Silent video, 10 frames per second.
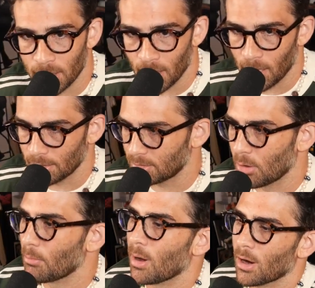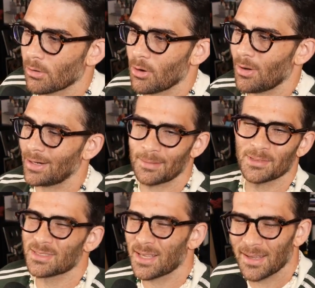on tomorrow, and I'm
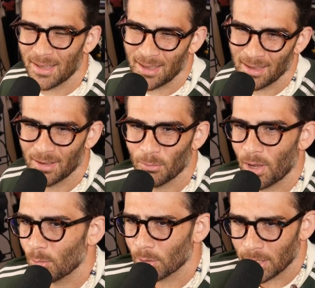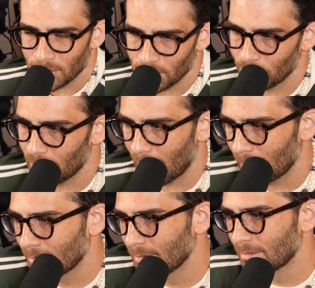just like, why would I do
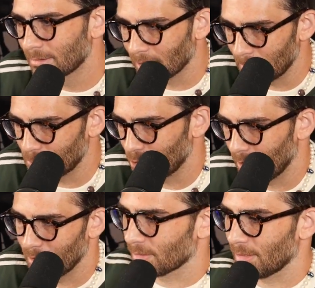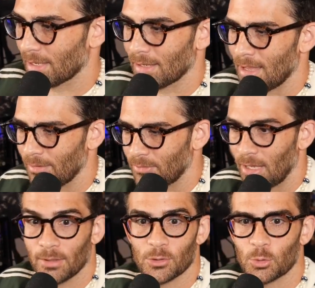that? Type shit. Like I could have
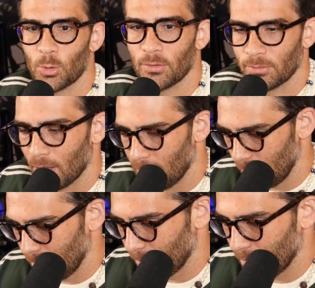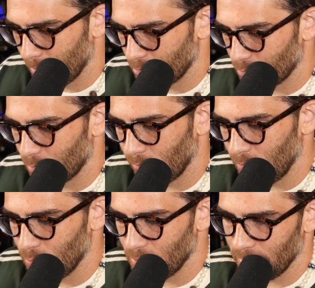Taylor Swift on, but I'm just
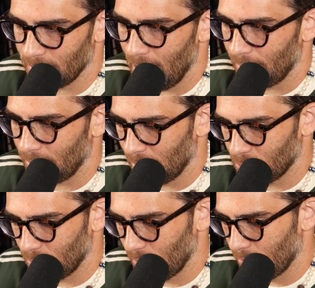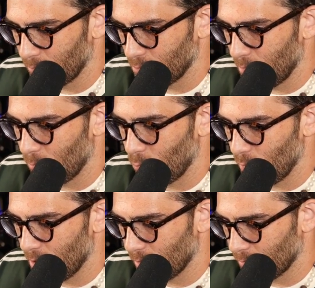refusing to have Taylor Swift on for some
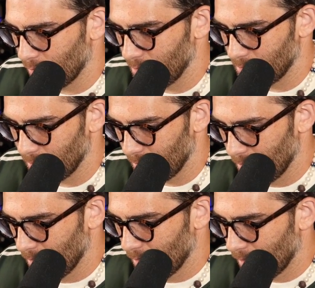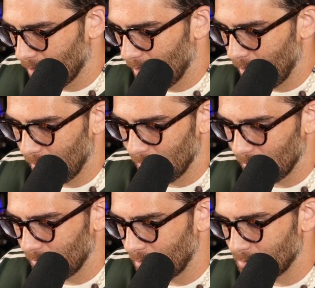weird reason. And
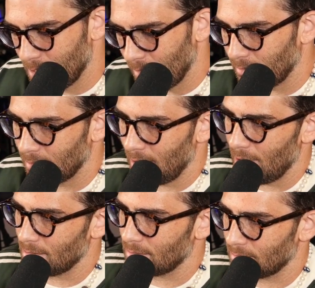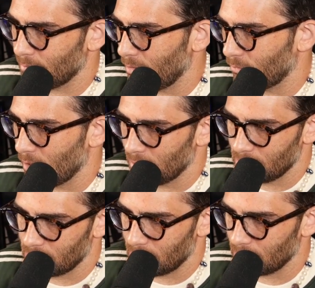that's not the case, my
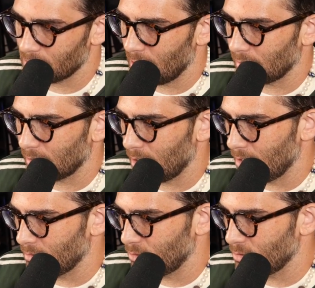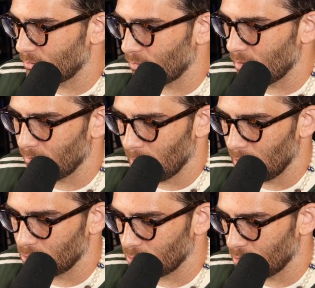friends. That's not the case. She's a friend of
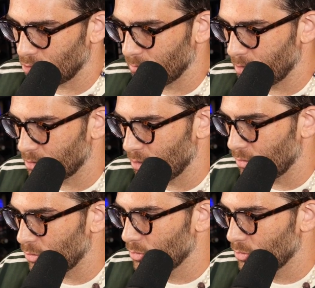Mélenchon. She must know you.